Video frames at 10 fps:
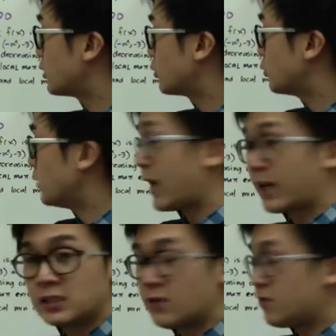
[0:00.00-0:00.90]
to
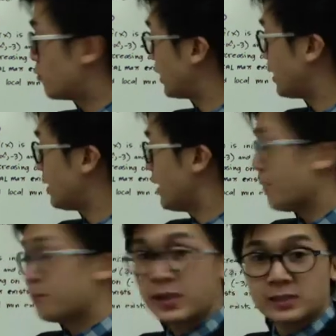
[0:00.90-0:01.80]
negative three,
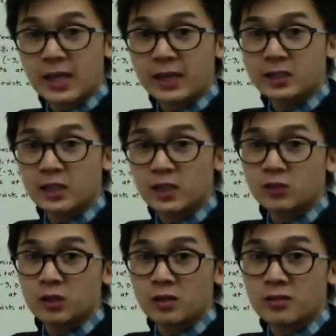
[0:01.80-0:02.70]
my second
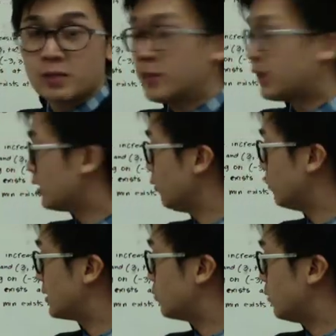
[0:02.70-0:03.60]
interval in the middle,
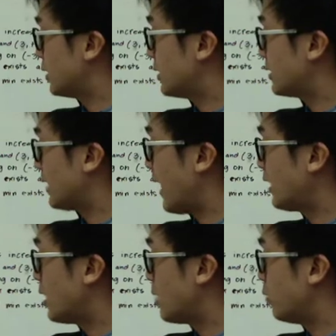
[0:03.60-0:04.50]
which, which is
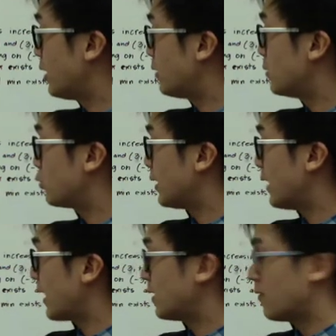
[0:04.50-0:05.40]
any number in
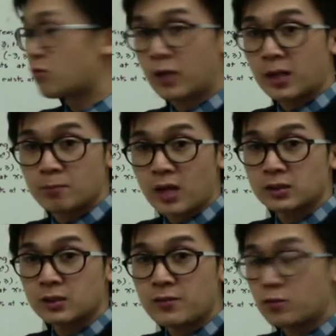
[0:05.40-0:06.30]
between negative three and
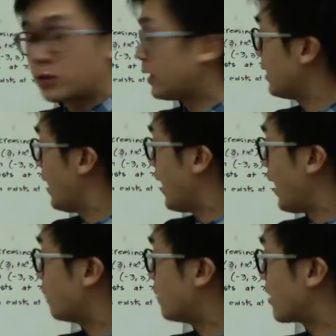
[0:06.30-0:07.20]
positive three,
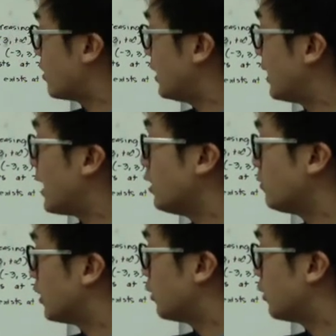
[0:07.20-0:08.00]
and my third interval